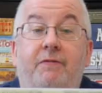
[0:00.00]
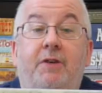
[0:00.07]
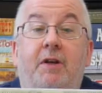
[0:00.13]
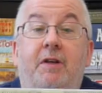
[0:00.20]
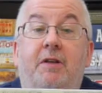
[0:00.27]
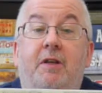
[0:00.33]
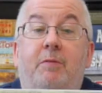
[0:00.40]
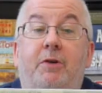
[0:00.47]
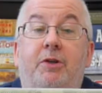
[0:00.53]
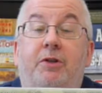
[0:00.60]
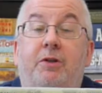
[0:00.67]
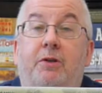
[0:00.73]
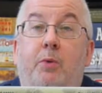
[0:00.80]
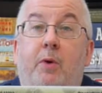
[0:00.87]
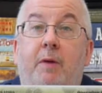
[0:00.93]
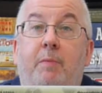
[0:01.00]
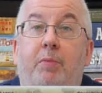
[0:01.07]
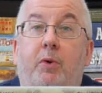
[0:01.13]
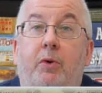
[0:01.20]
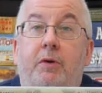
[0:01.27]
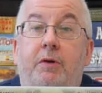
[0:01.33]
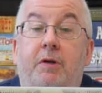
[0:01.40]
of sight determination is quite
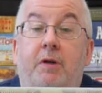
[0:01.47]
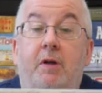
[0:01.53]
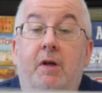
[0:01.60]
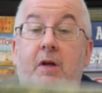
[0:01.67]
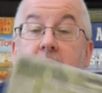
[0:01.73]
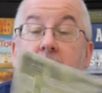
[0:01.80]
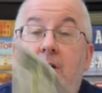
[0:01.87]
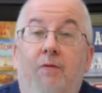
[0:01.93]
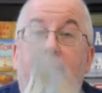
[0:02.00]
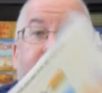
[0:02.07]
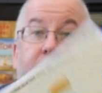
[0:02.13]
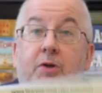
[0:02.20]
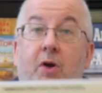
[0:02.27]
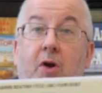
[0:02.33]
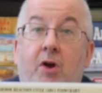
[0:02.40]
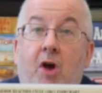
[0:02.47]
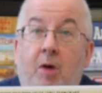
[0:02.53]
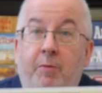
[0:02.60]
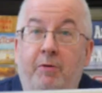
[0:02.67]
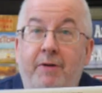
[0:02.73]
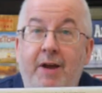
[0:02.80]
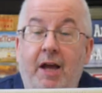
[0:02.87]
important. You've also got an
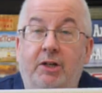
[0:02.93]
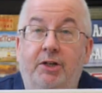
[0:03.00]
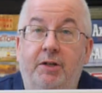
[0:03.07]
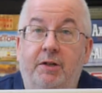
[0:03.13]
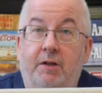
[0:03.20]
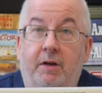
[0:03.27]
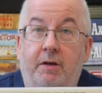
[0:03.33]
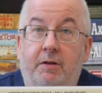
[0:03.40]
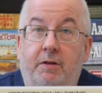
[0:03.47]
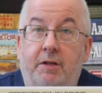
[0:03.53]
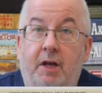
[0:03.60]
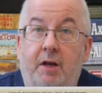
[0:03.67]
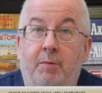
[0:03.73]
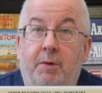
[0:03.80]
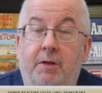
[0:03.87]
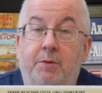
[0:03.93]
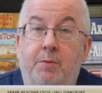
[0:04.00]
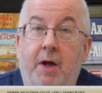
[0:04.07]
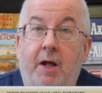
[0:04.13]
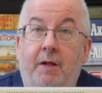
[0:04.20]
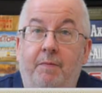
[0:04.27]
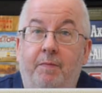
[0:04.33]
armour reaction cycle table as
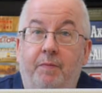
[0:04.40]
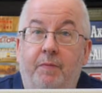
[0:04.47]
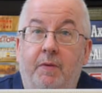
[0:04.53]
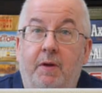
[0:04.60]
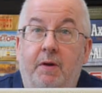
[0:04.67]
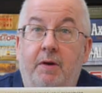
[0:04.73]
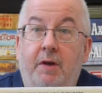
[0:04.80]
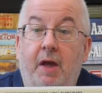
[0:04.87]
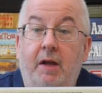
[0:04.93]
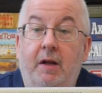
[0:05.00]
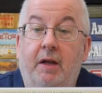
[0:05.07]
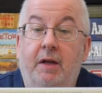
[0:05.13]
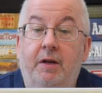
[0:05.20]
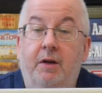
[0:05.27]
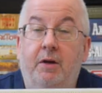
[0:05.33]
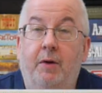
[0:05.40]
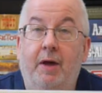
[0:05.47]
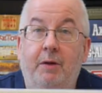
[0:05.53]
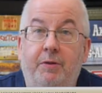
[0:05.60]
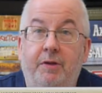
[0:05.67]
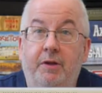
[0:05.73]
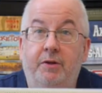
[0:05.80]
well. Okay, to let you know
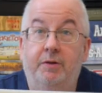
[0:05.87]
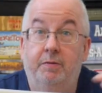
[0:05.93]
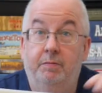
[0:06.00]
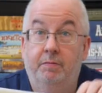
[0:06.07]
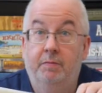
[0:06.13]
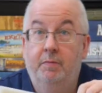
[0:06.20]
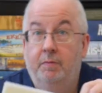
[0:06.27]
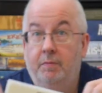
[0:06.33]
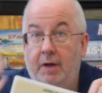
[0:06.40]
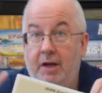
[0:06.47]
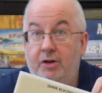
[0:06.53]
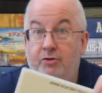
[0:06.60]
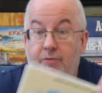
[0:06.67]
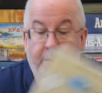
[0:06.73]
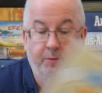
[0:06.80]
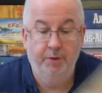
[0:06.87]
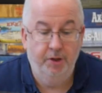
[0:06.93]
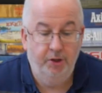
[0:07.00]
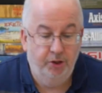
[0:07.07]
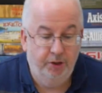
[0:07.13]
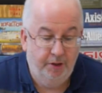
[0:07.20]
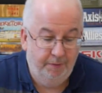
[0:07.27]
how things interact with
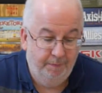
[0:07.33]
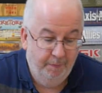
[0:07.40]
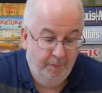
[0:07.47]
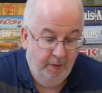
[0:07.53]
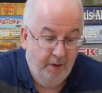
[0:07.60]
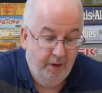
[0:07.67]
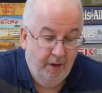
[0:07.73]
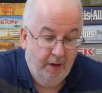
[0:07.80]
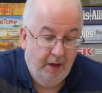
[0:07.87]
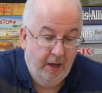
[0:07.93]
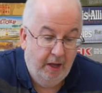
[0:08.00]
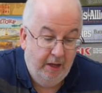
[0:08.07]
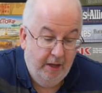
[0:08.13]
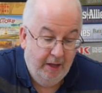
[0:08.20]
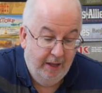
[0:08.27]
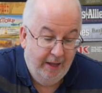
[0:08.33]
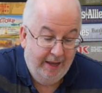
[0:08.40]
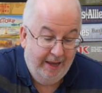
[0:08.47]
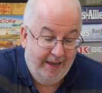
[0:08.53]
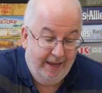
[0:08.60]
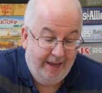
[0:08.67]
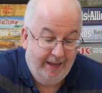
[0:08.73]
each other. Okay,
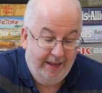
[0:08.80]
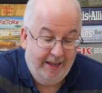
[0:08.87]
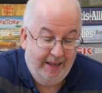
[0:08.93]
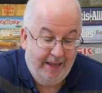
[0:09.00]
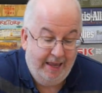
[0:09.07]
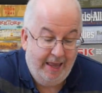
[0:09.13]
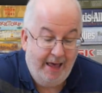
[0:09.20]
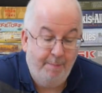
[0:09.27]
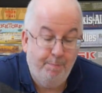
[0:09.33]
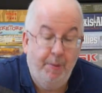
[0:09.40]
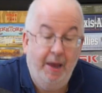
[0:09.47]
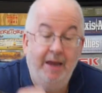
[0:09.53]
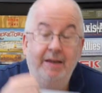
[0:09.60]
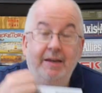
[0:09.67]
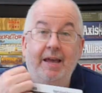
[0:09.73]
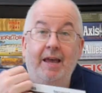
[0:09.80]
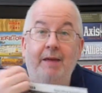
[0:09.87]
campaign